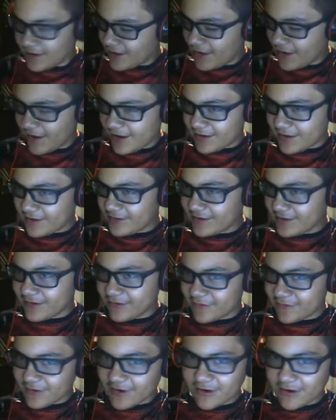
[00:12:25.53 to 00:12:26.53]
and
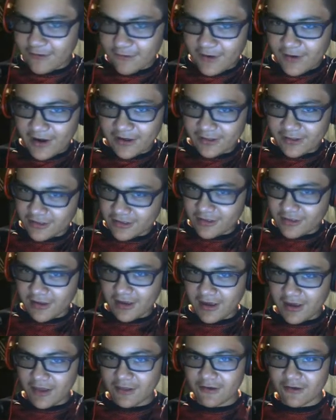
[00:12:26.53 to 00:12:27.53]
we're gonna watch this
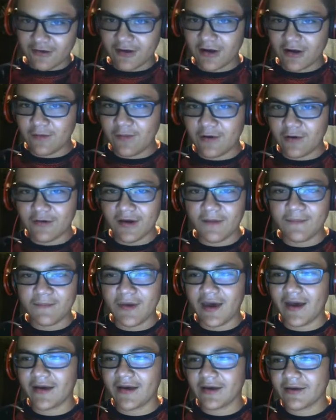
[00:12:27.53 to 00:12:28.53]
together. I'll be right
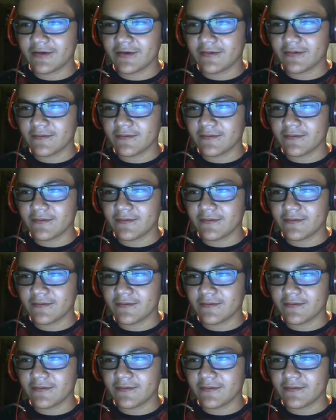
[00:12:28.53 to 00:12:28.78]
back.